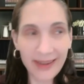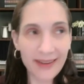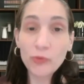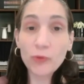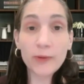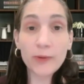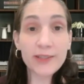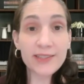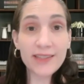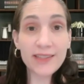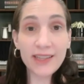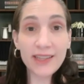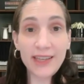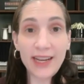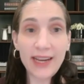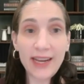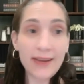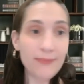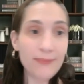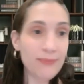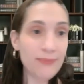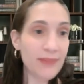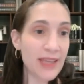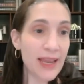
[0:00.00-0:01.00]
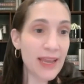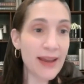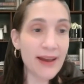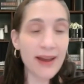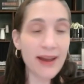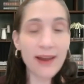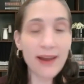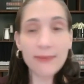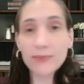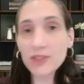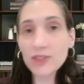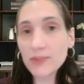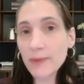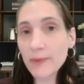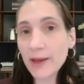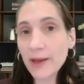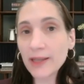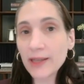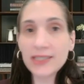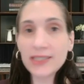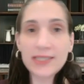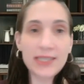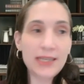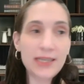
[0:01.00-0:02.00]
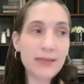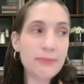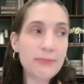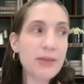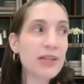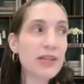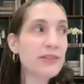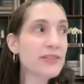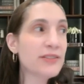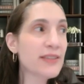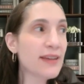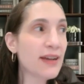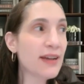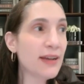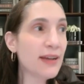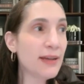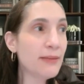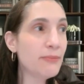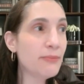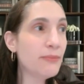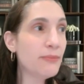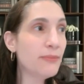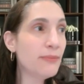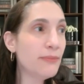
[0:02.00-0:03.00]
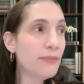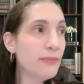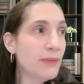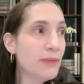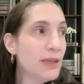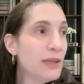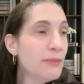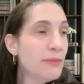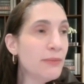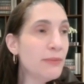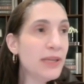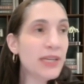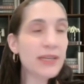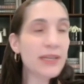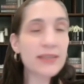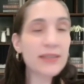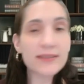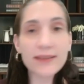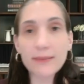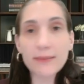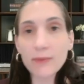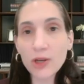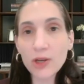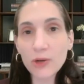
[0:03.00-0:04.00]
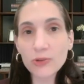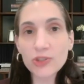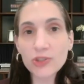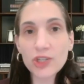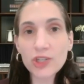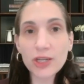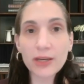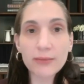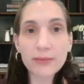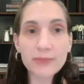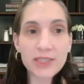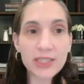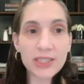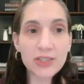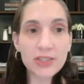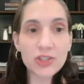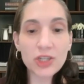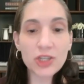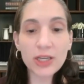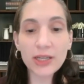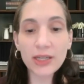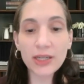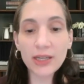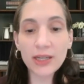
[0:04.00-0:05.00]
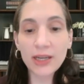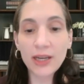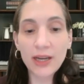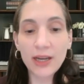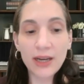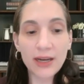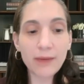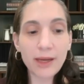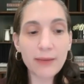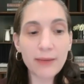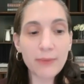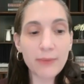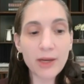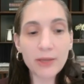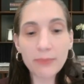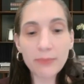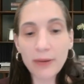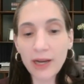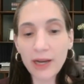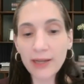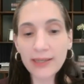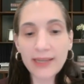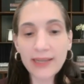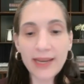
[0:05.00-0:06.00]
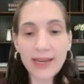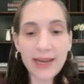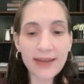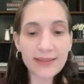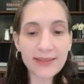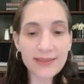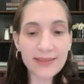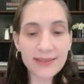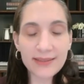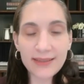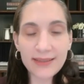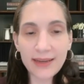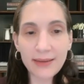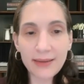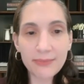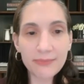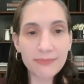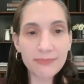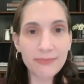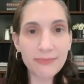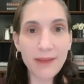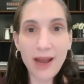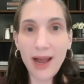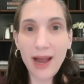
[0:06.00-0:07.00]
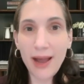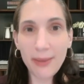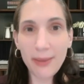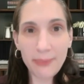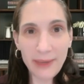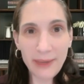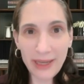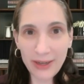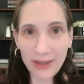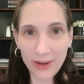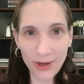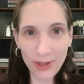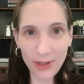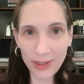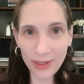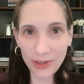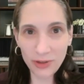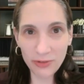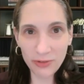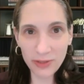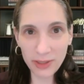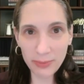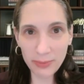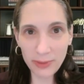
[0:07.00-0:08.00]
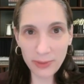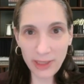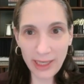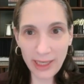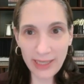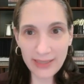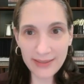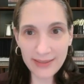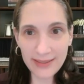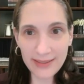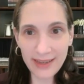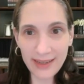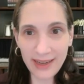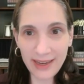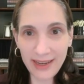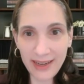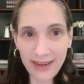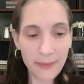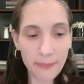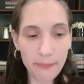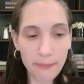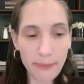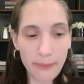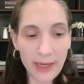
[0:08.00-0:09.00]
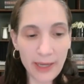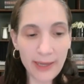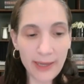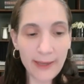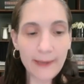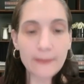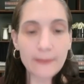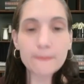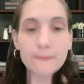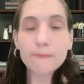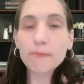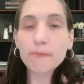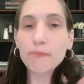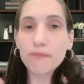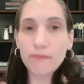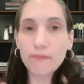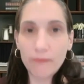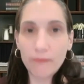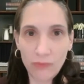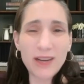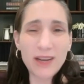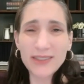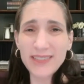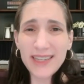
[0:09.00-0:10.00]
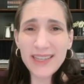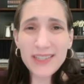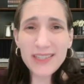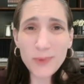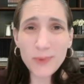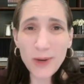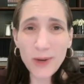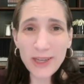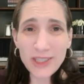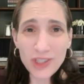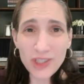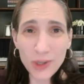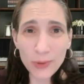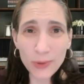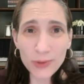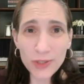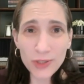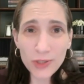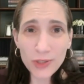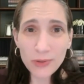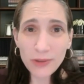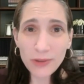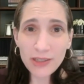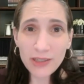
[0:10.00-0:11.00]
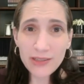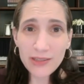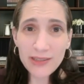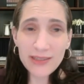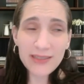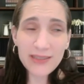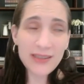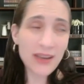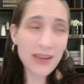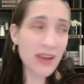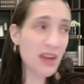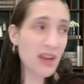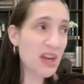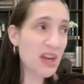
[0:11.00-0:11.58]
The rest of the day, yeah, I'm responding to emails. I'm in meetings. I'm coaching. I'm teaching. I'm on podcasts. I'm hopping all over the place. But on days where I don't do this,